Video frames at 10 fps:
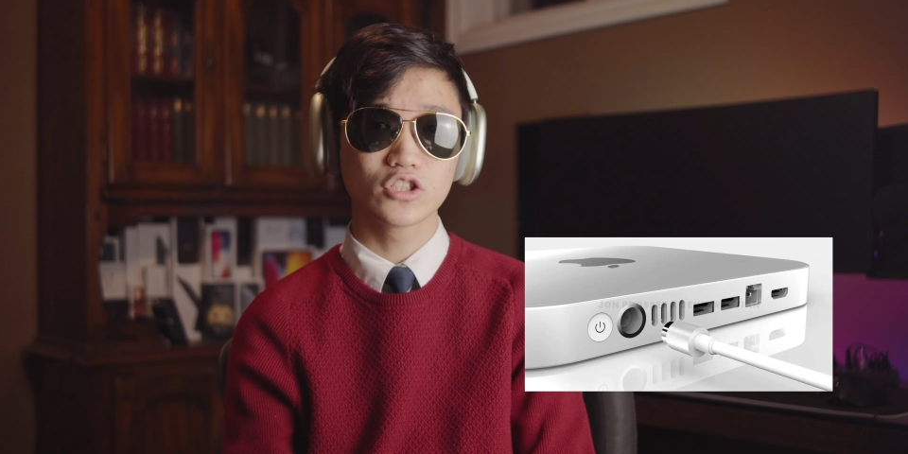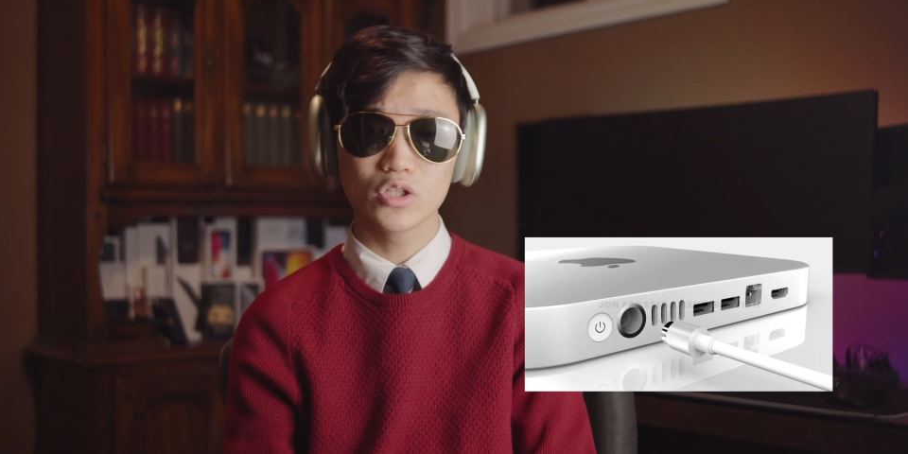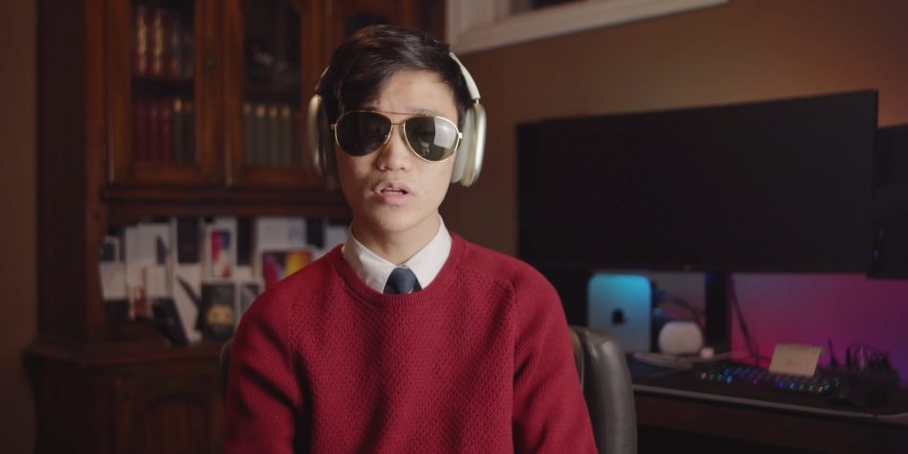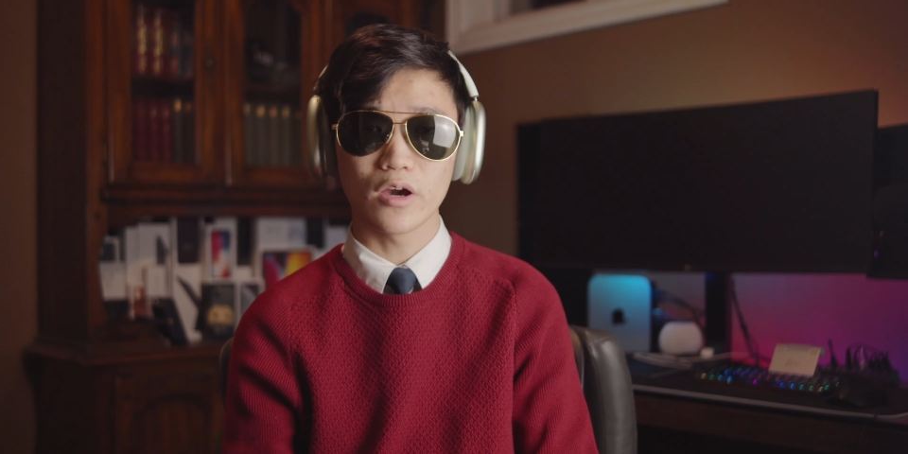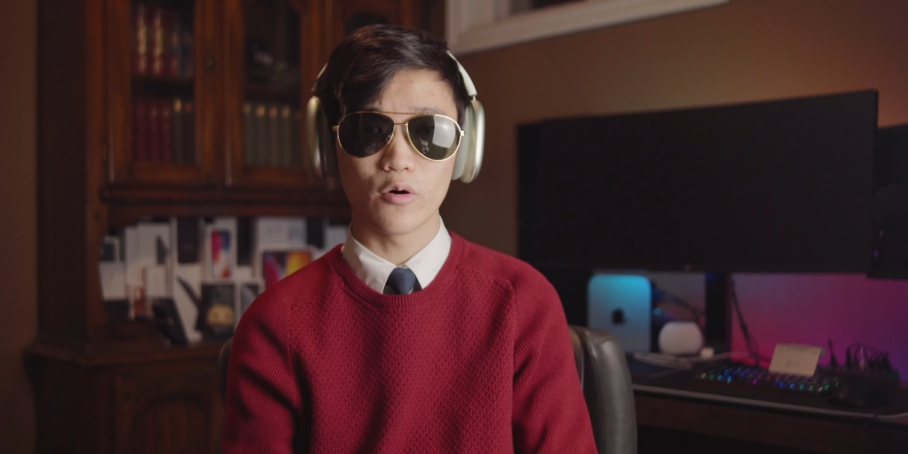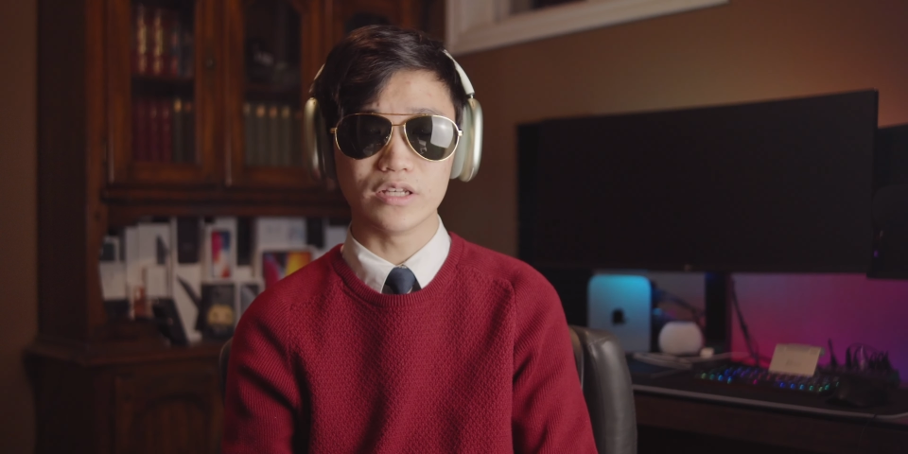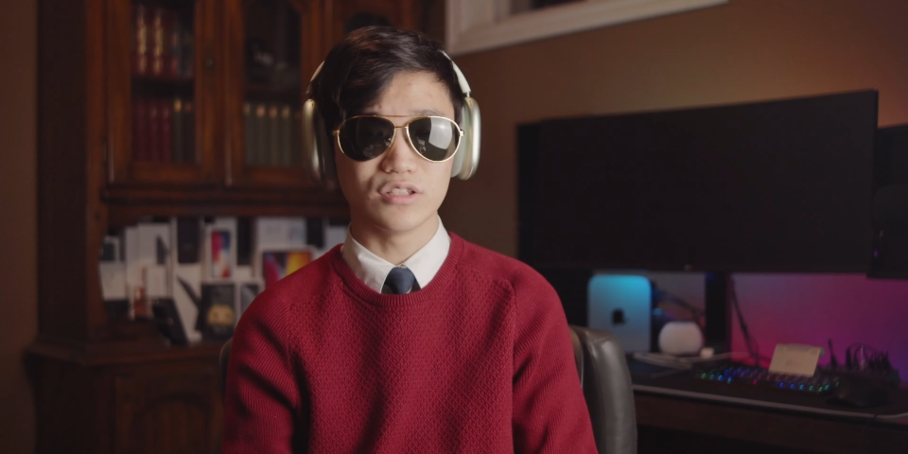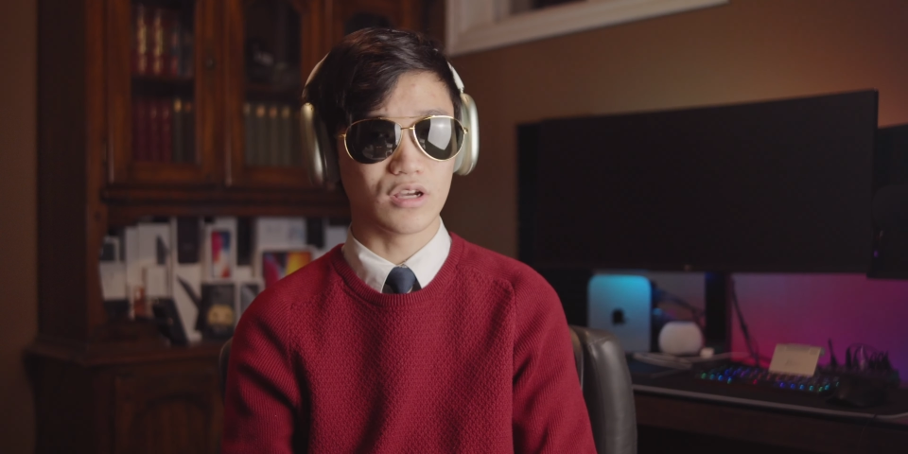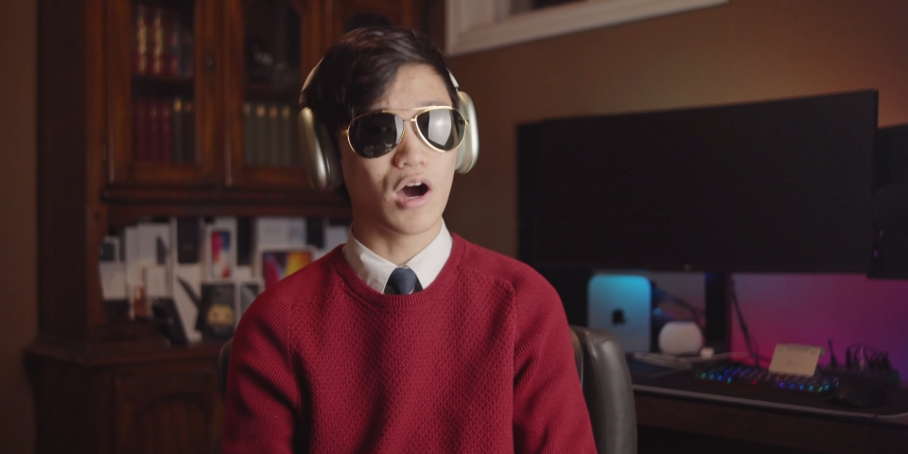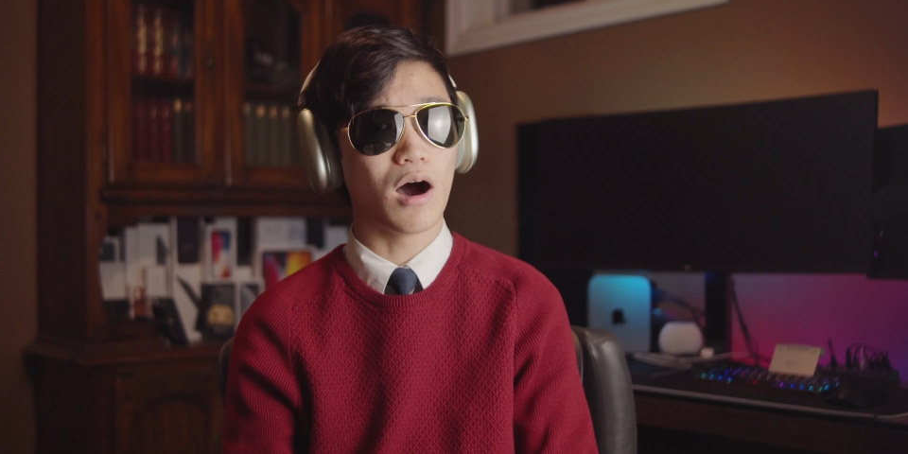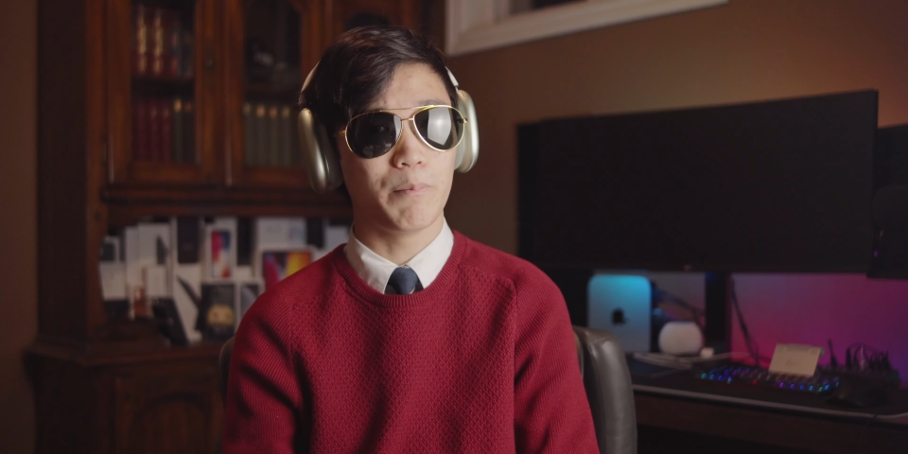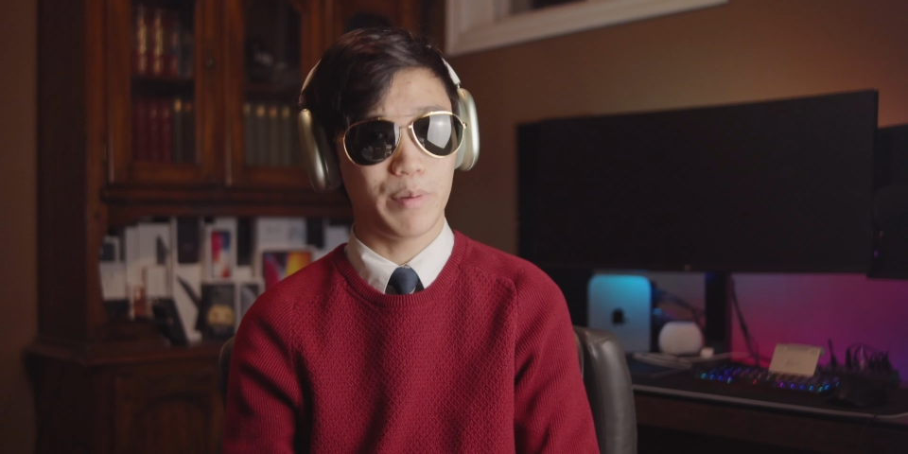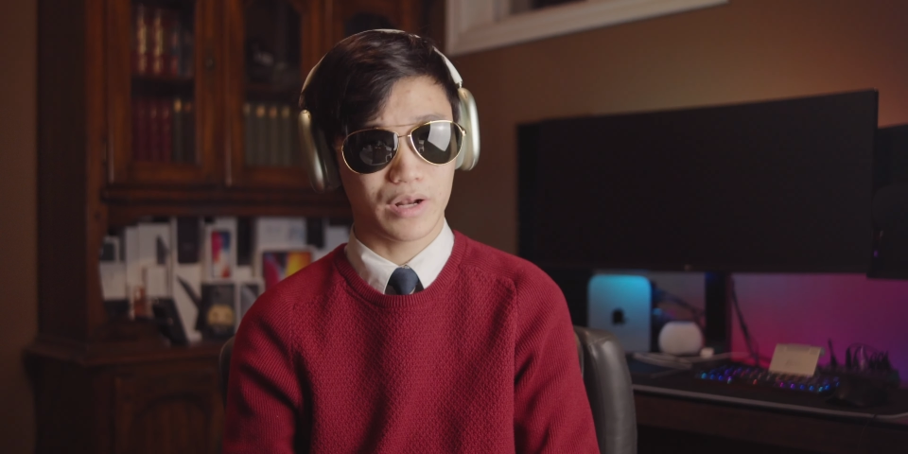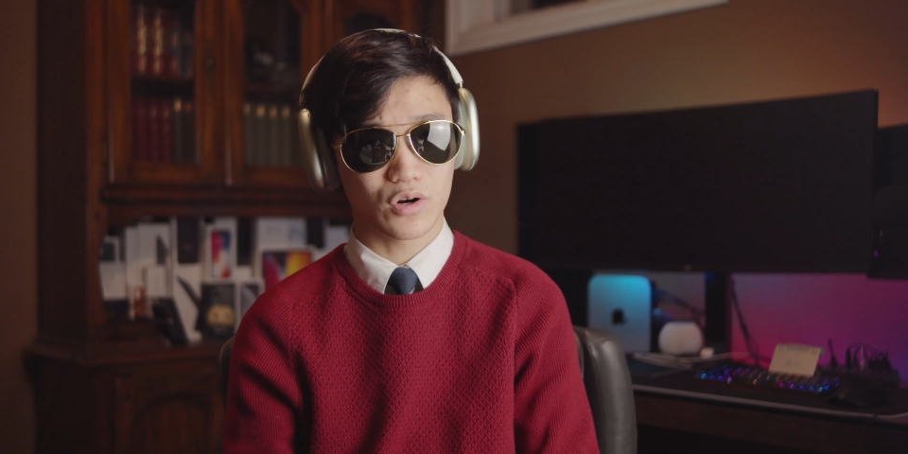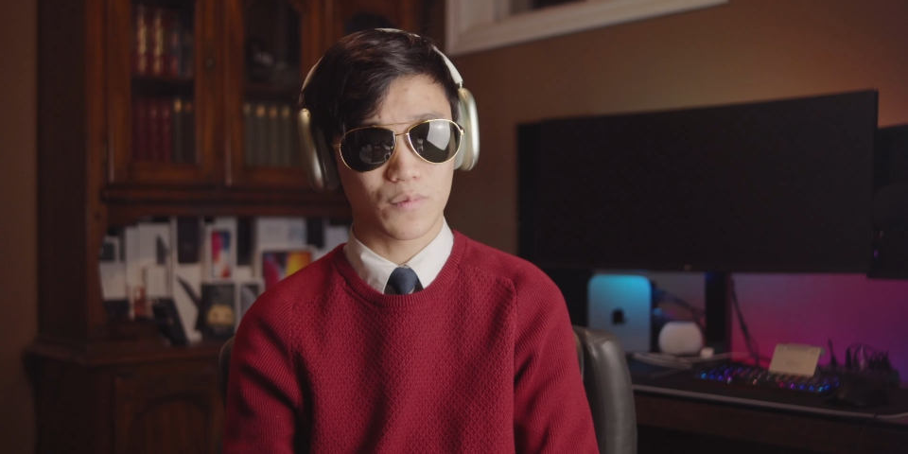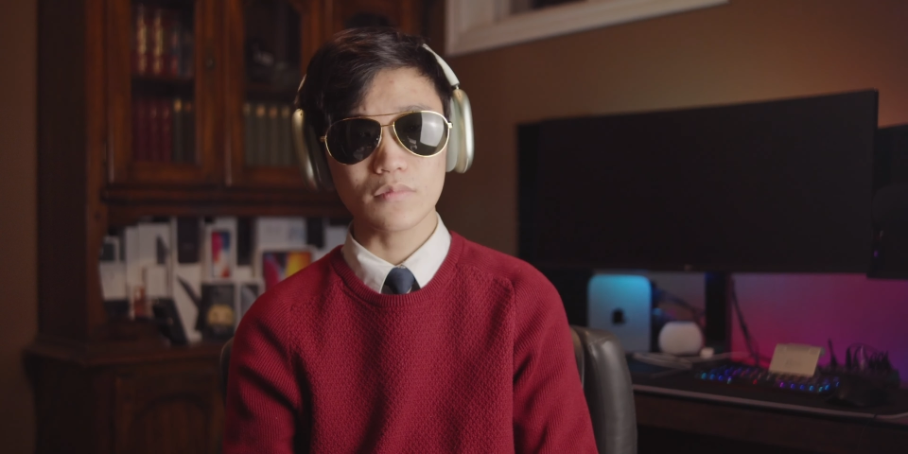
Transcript: Studio is a lot better.